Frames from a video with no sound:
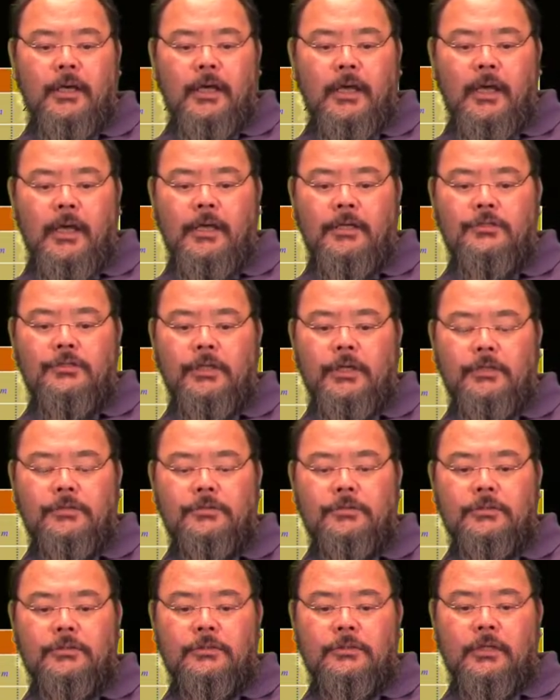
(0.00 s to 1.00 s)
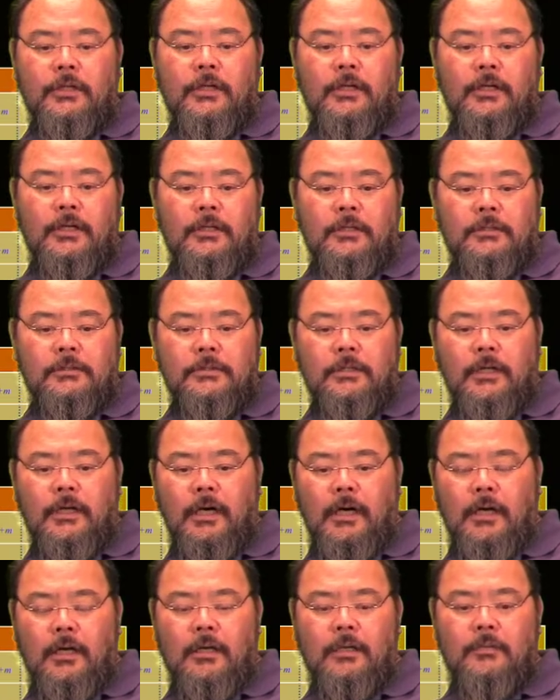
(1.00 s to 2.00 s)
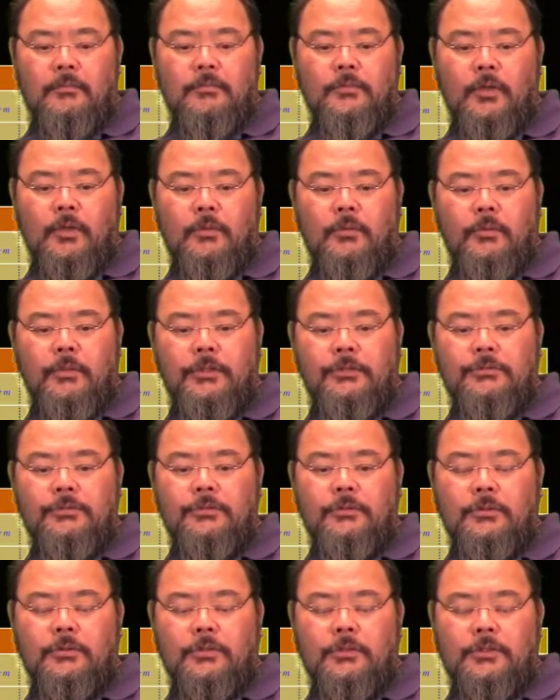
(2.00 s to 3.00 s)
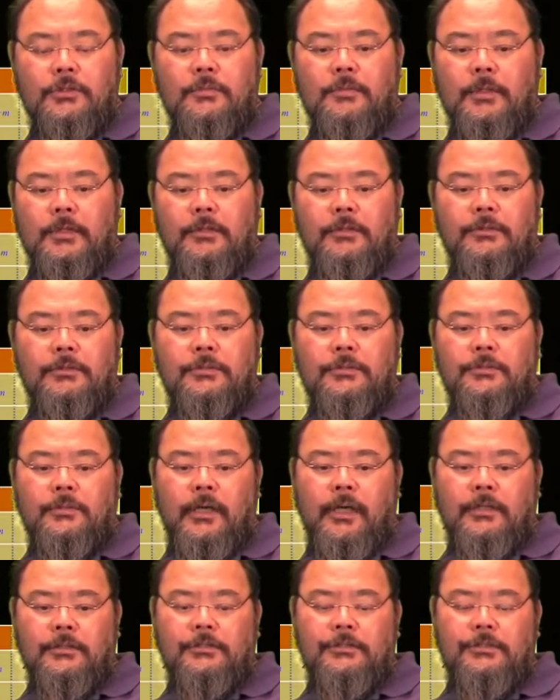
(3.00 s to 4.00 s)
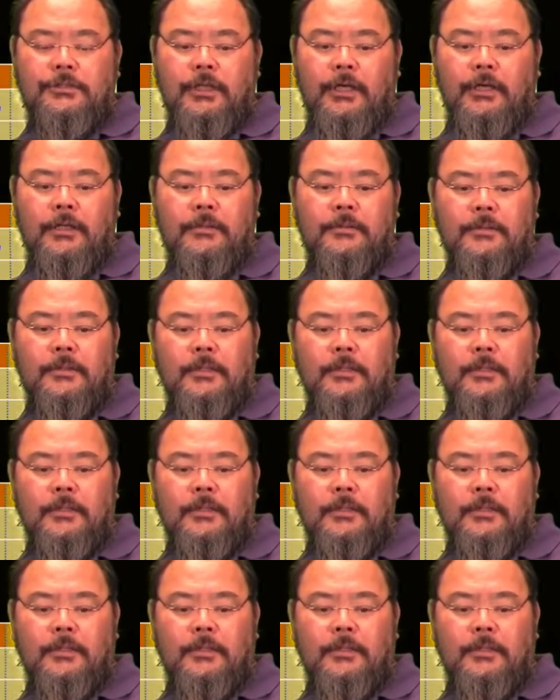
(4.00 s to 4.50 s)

Aj is the column original corresponding to xj,